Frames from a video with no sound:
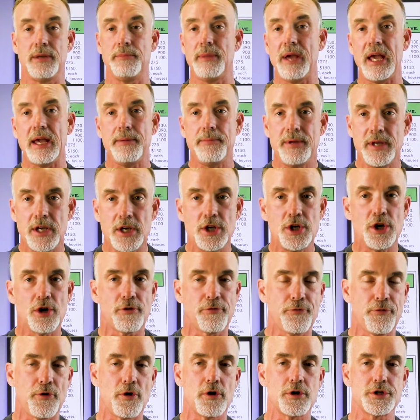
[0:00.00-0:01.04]
maybe in your
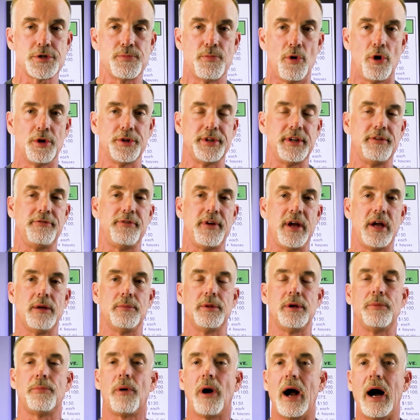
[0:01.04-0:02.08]
first
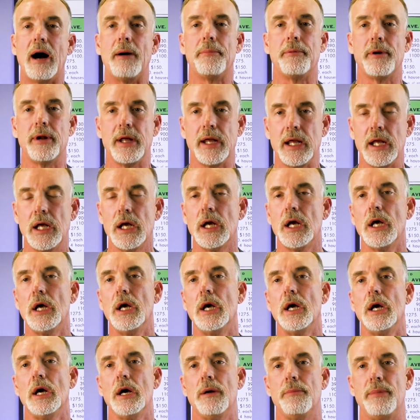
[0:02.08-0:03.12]
multifamily property,
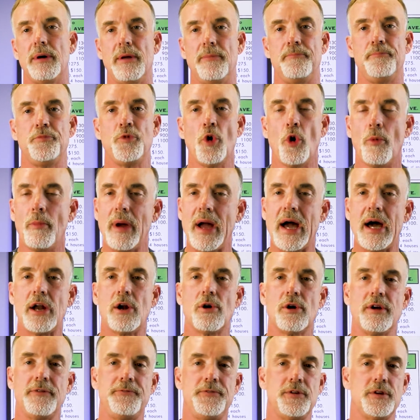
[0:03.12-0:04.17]
but no
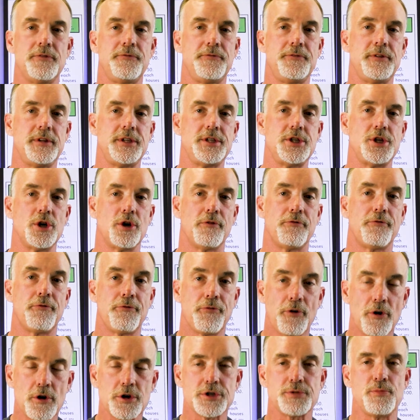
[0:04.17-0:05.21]
matter if it's your
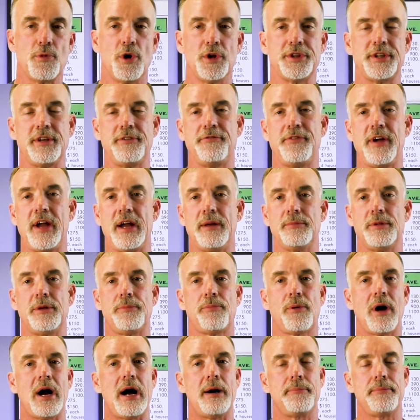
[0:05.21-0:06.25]
first multifamily
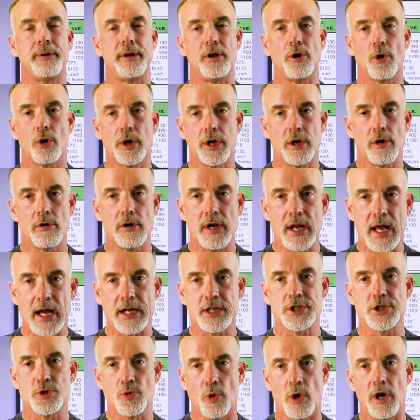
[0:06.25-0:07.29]
property or your
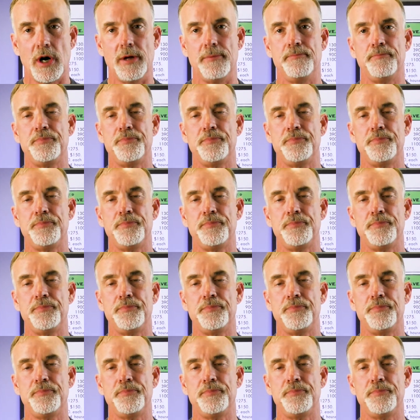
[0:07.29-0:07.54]
next one,